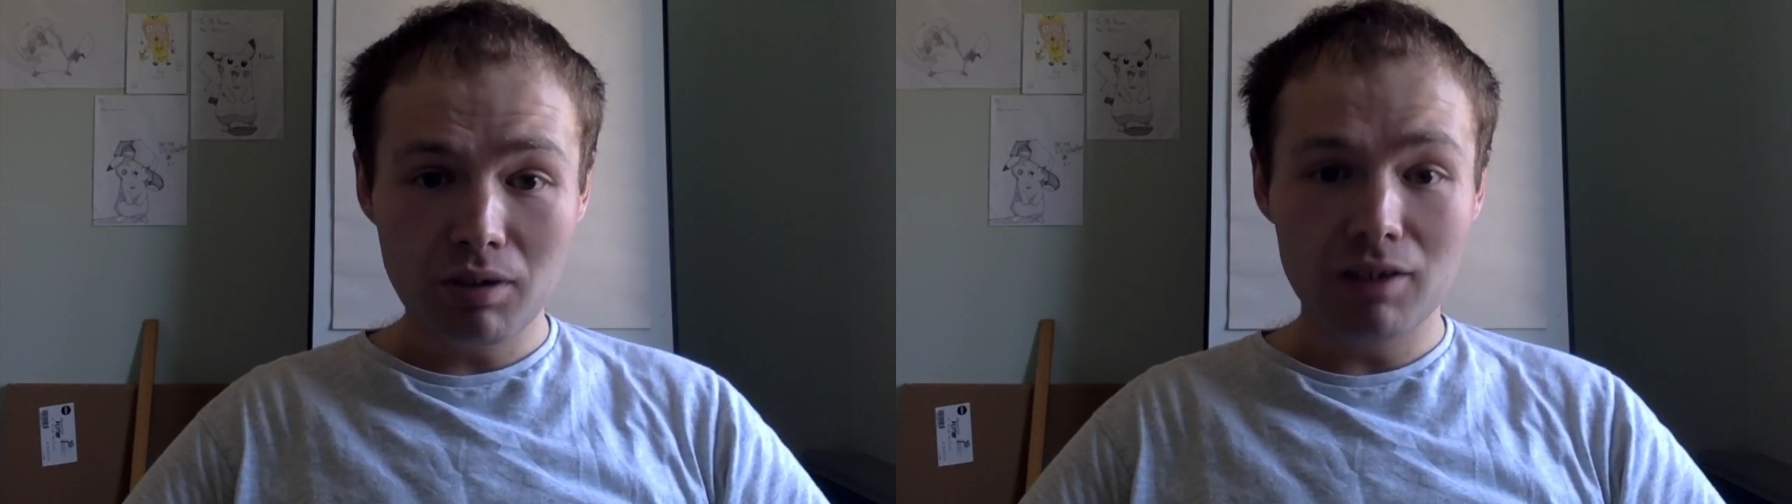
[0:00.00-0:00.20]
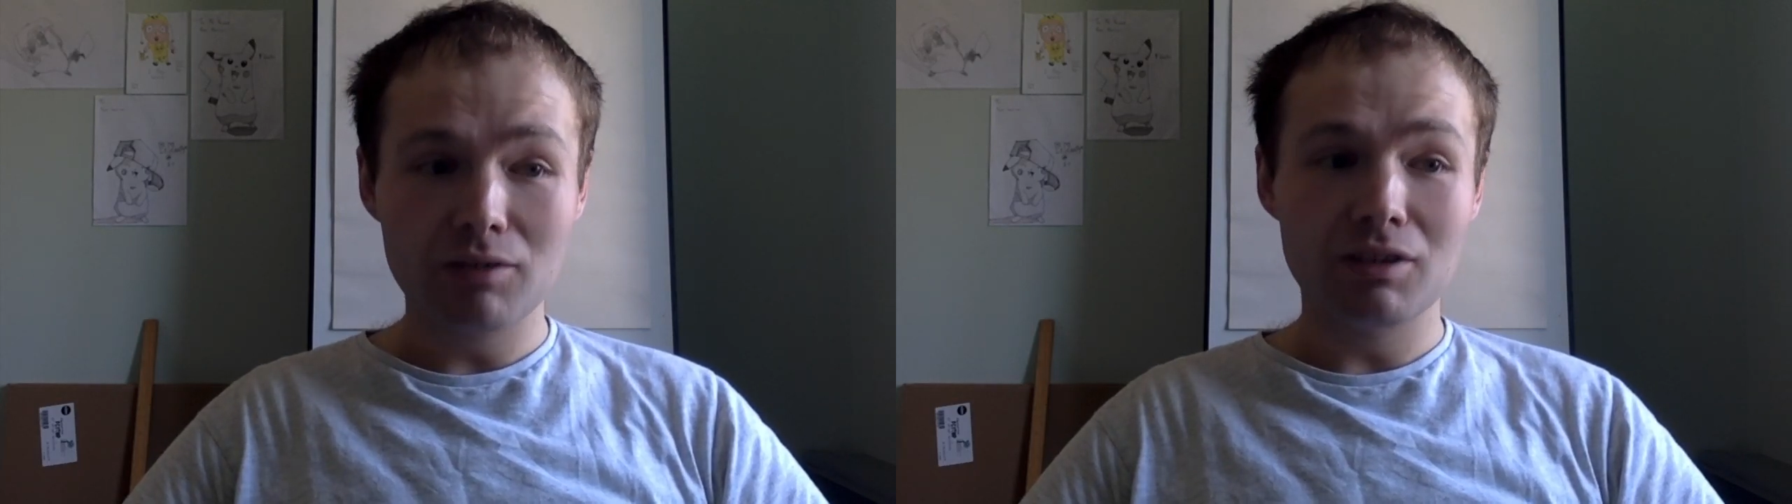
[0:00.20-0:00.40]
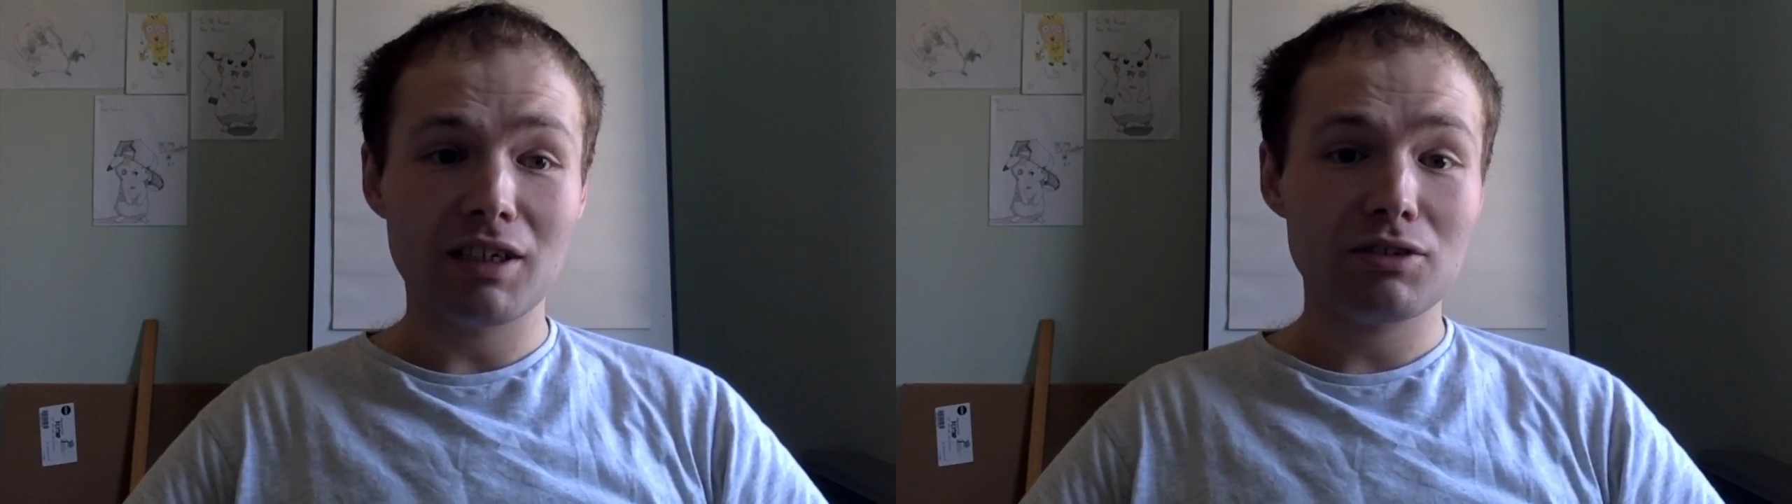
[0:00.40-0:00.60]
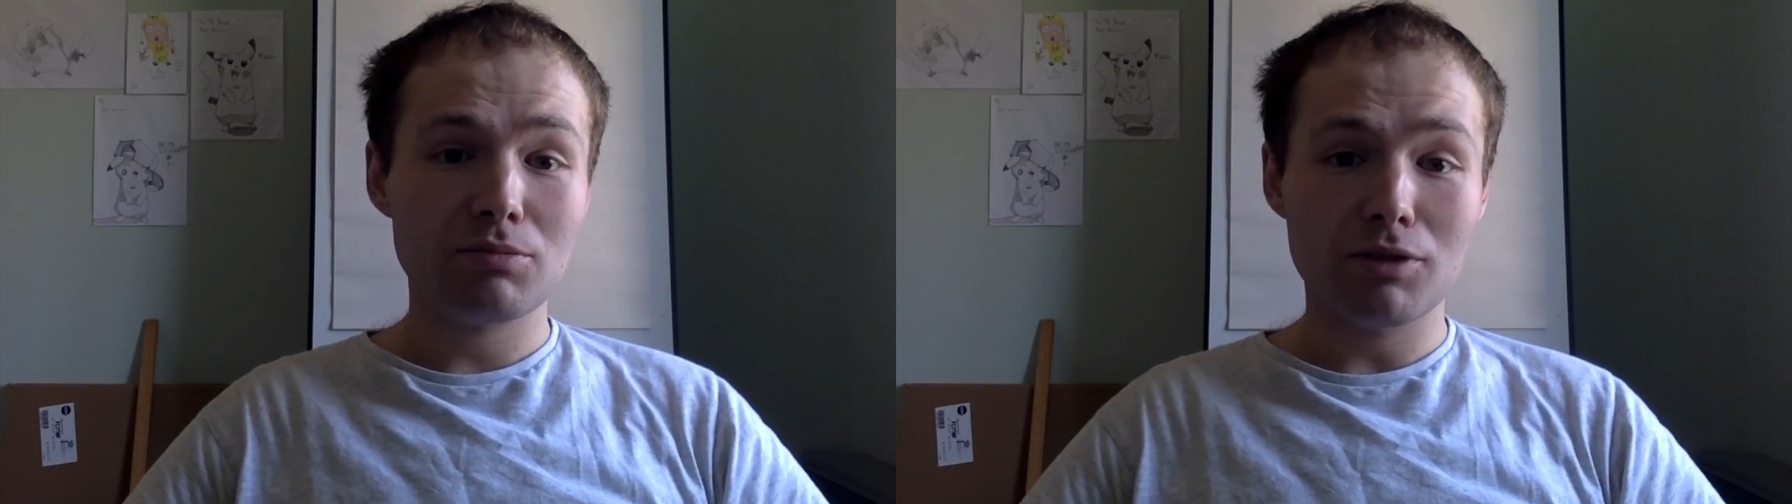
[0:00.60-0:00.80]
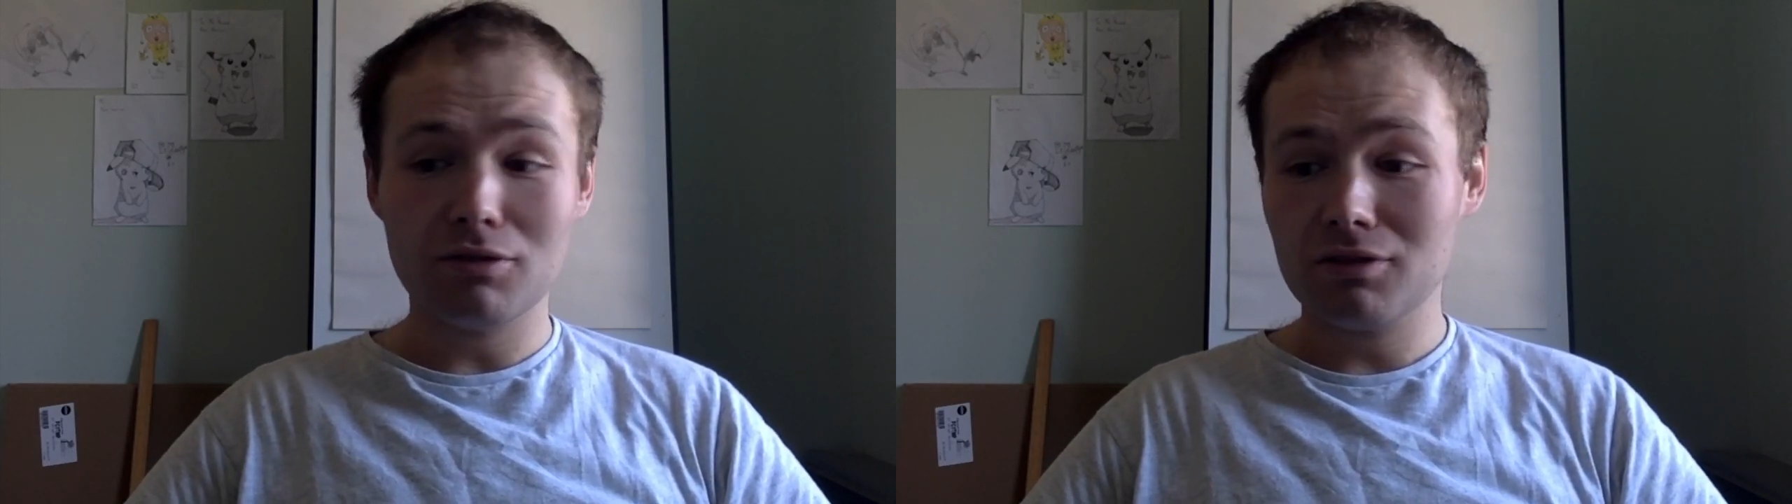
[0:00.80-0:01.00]
playing on the
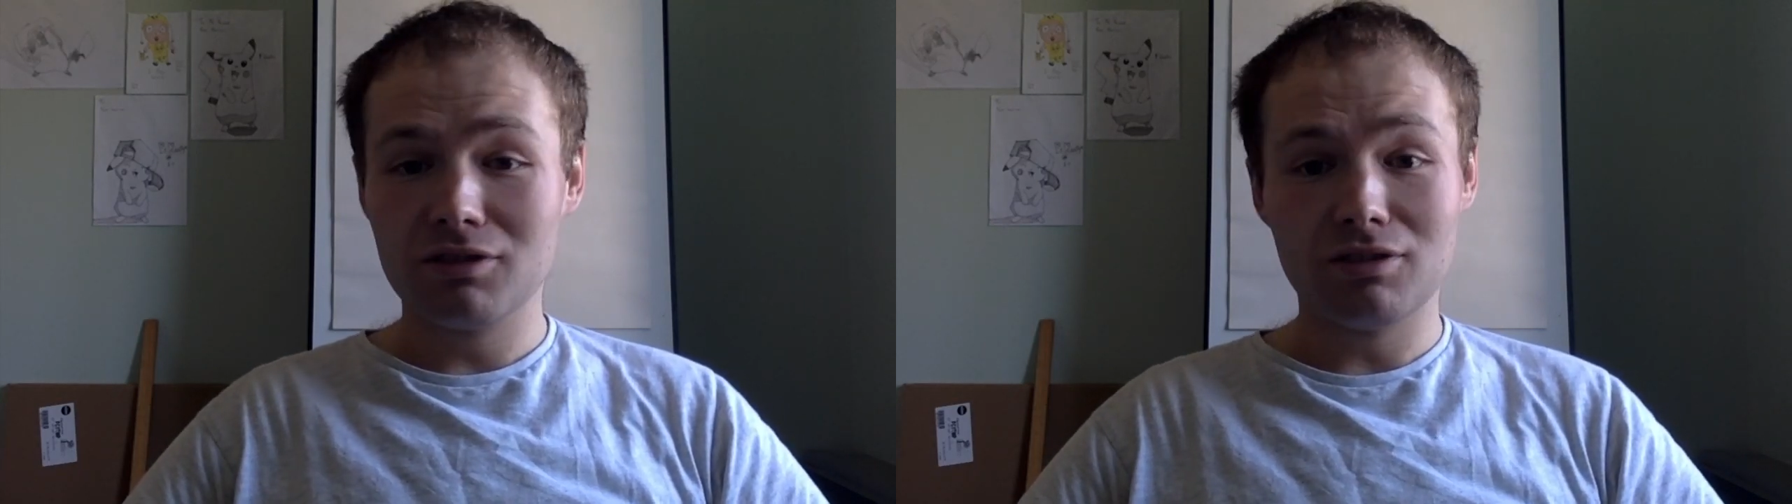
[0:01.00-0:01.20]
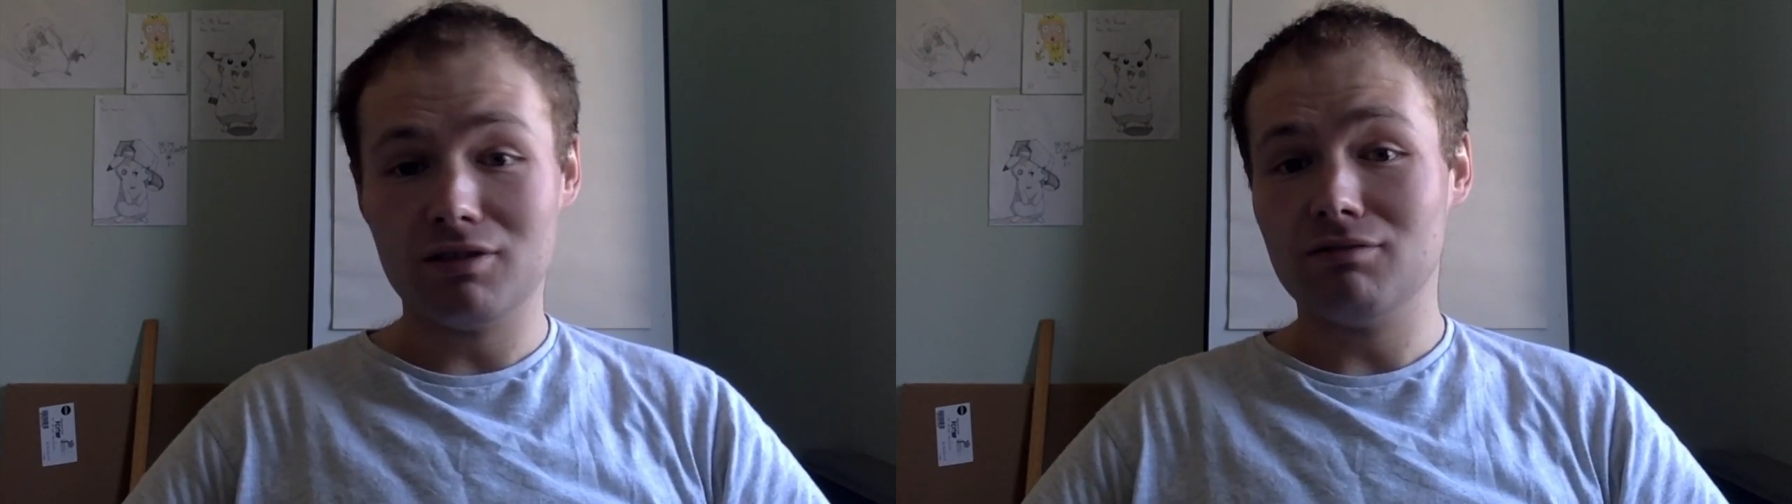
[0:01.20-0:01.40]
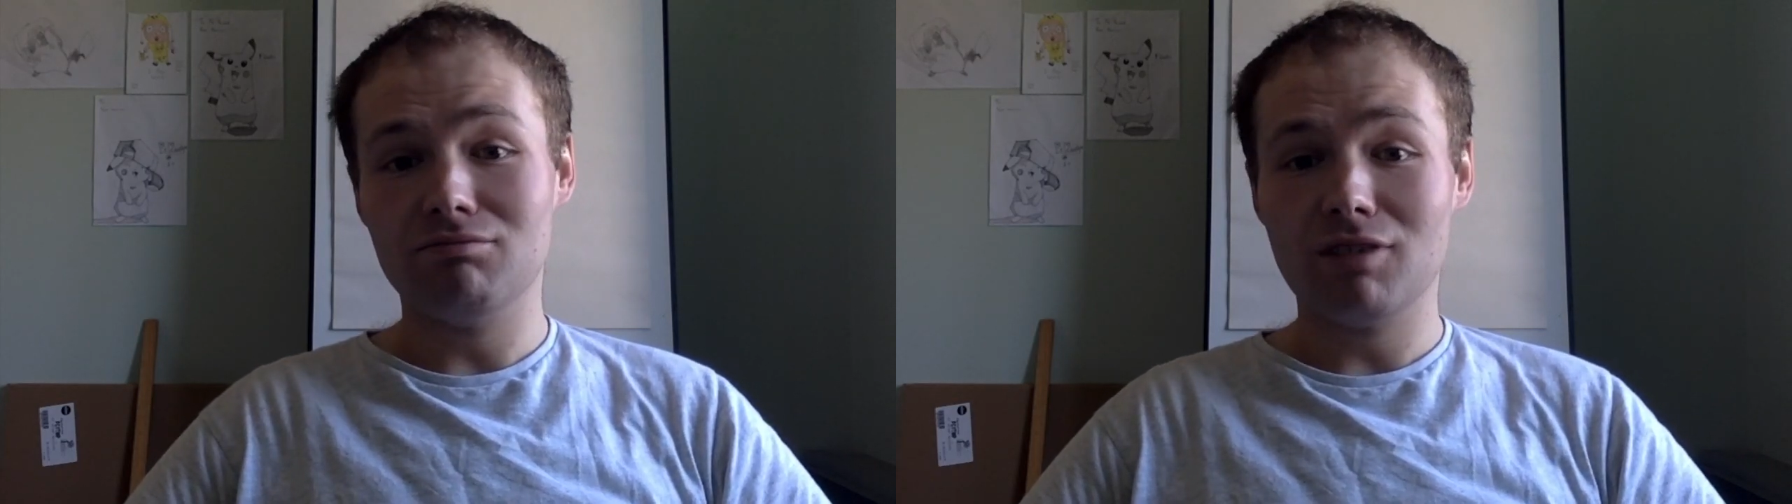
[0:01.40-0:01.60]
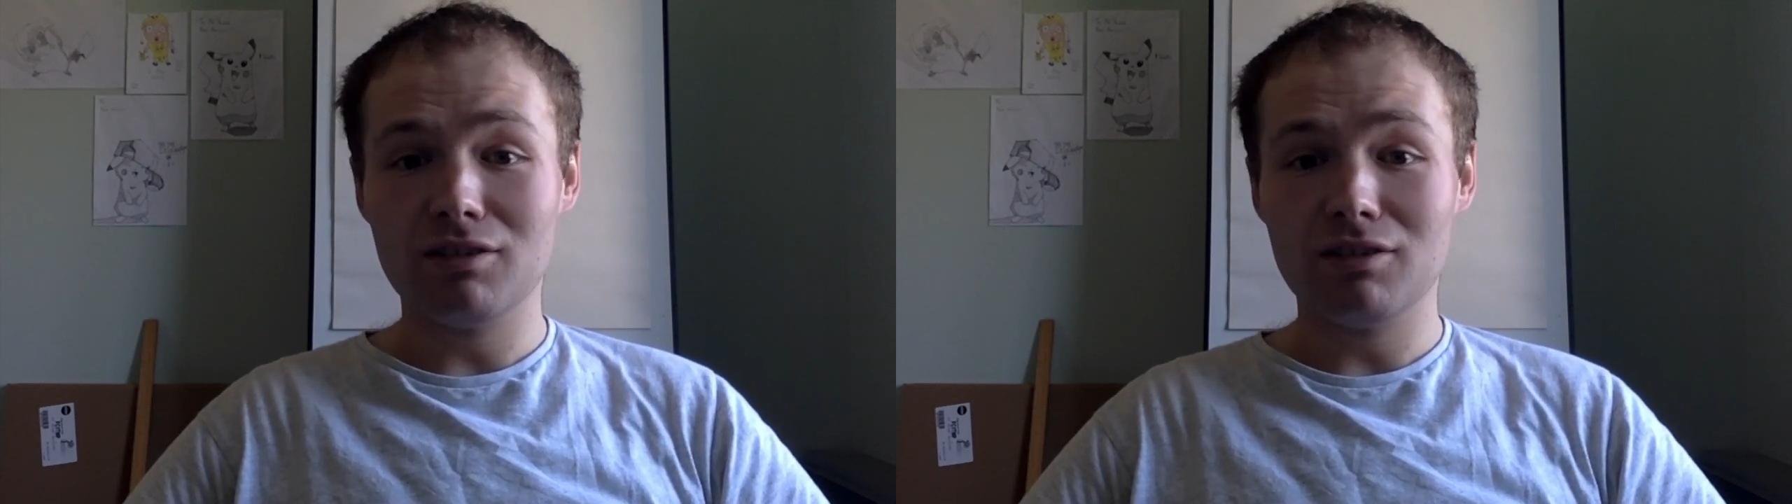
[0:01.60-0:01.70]
Xbox and